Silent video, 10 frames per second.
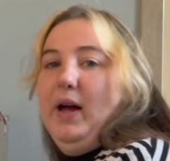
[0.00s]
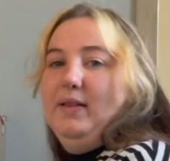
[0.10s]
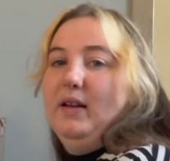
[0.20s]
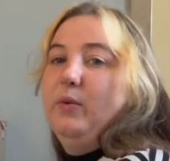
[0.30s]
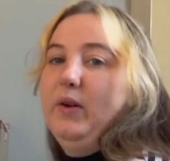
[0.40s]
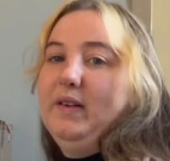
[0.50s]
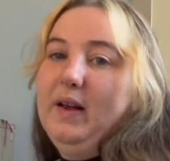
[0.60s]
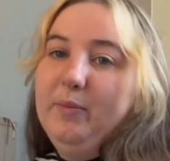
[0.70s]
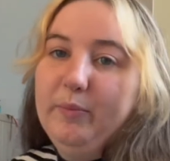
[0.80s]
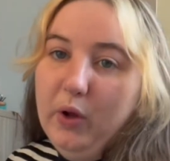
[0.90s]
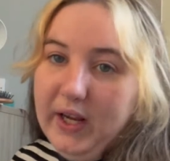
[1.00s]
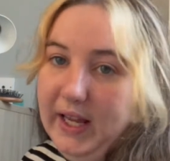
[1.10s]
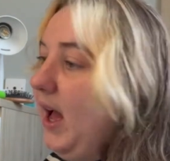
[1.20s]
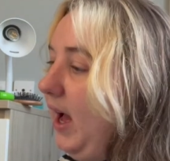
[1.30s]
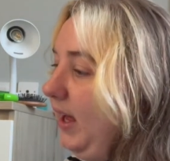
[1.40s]
think once I block
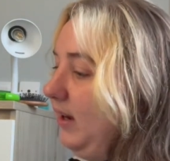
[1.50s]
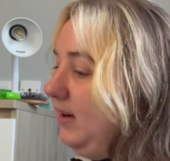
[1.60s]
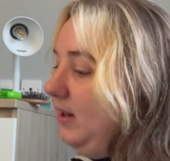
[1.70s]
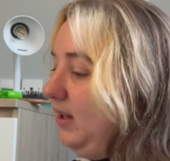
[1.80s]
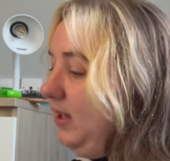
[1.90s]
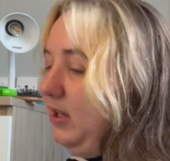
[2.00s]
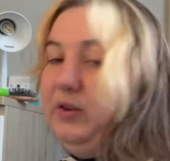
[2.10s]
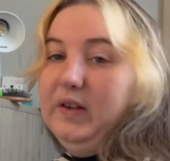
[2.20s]
it and use